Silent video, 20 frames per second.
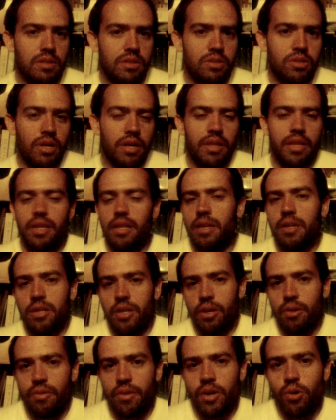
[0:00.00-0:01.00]
So,
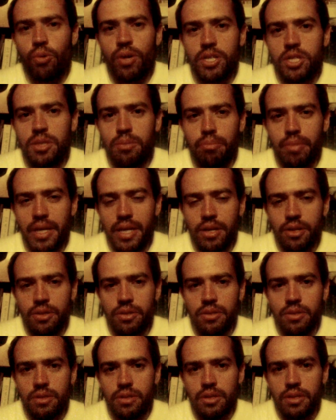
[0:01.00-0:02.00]
a question
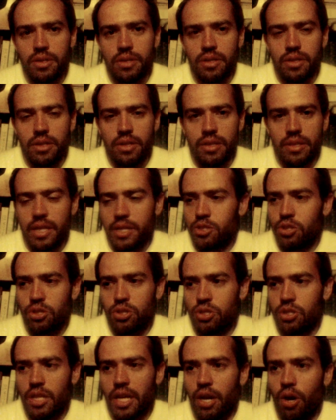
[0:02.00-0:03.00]
beggar,
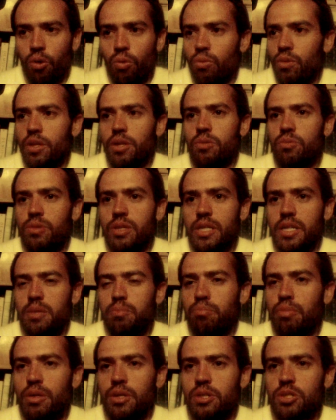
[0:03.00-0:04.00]
they only
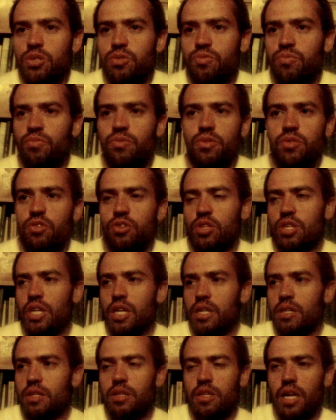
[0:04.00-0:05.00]
read books
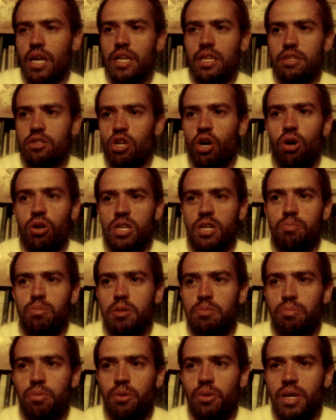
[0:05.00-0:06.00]
and talk to
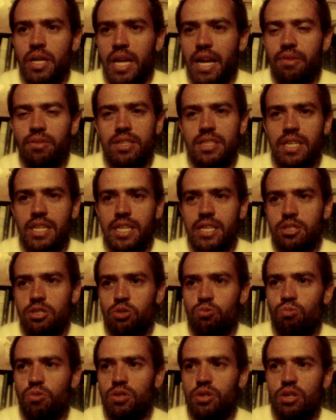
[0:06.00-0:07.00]
people, and everything is
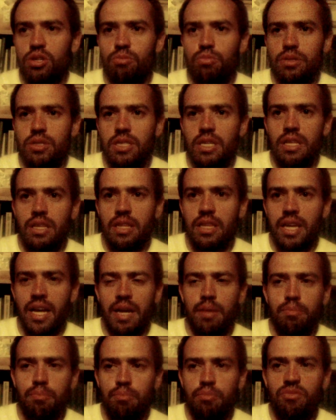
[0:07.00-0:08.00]
just 100%
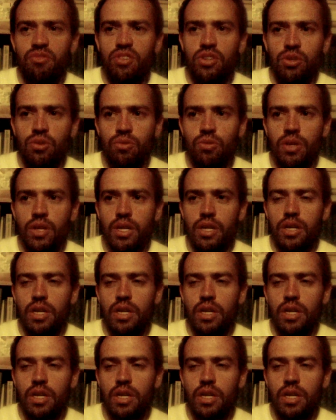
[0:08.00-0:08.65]
that view.